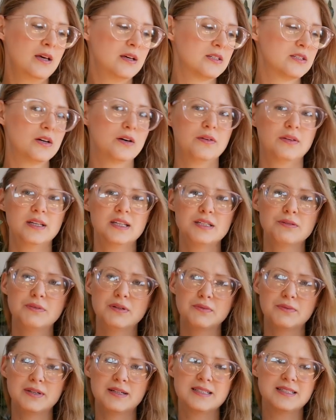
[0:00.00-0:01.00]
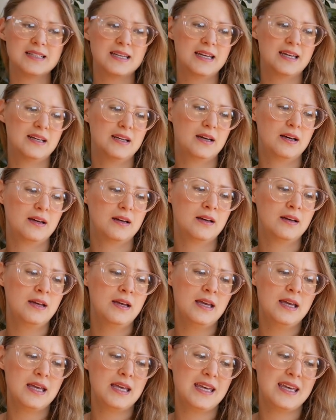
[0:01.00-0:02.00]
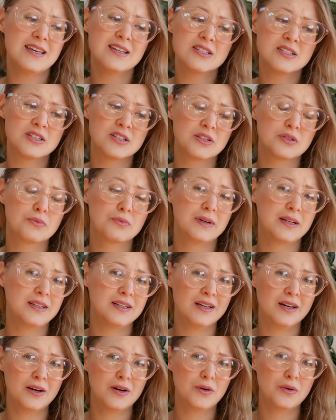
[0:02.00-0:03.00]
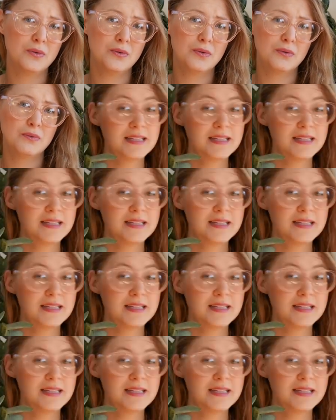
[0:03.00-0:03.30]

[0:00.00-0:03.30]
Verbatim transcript: So this one was in an eastern window.